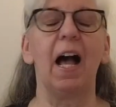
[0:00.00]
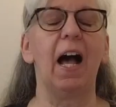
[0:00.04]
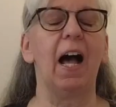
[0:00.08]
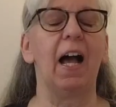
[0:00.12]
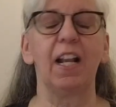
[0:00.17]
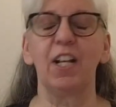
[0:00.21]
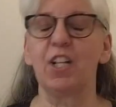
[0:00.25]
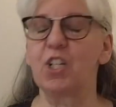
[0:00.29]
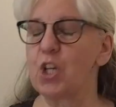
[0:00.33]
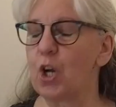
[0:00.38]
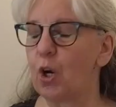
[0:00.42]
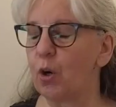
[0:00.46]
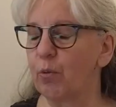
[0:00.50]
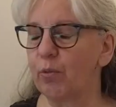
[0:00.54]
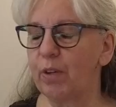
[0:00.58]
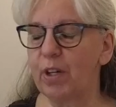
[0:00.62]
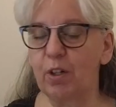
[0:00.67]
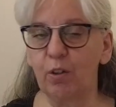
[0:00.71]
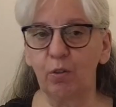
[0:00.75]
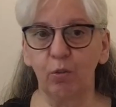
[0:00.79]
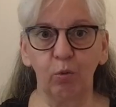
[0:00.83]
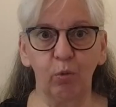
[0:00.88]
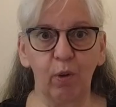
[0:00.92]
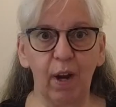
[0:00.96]
I don't
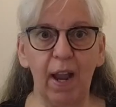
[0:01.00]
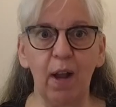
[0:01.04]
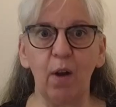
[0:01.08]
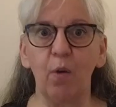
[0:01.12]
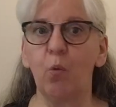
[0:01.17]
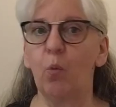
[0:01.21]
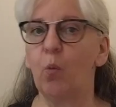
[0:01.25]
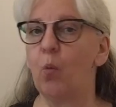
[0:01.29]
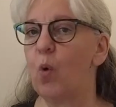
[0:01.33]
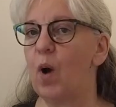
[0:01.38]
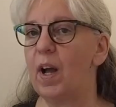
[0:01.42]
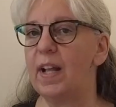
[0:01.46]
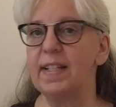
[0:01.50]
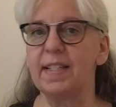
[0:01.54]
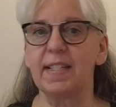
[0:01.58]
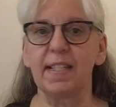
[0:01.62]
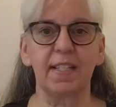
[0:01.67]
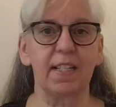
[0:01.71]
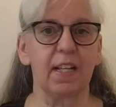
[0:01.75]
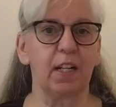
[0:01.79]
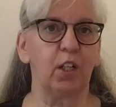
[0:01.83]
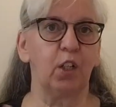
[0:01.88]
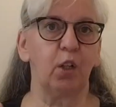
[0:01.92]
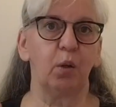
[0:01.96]
regret one
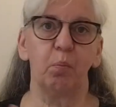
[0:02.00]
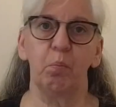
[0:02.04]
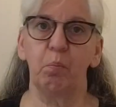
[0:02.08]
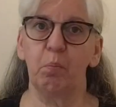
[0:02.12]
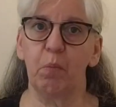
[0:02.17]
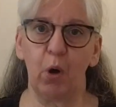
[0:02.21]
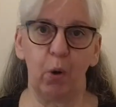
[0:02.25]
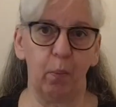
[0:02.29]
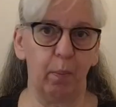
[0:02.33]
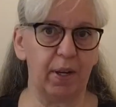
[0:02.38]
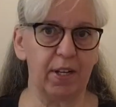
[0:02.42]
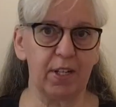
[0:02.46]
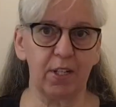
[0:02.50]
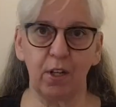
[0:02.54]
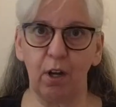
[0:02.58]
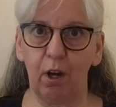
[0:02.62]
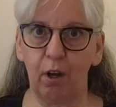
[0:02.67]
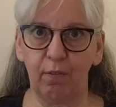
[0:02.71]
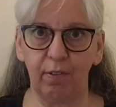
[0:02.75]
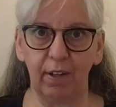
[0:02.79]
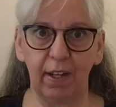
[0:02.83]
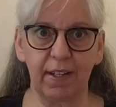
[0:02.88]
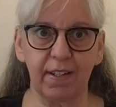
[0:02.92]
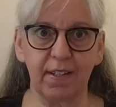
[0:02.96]
single moment
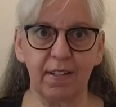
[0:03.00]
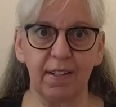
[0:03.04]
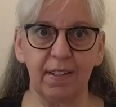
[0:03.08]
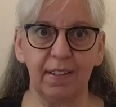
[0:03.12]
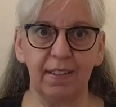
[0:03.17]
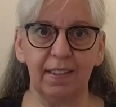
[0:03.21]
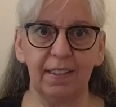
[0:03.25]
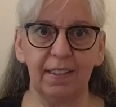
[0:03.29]
of it.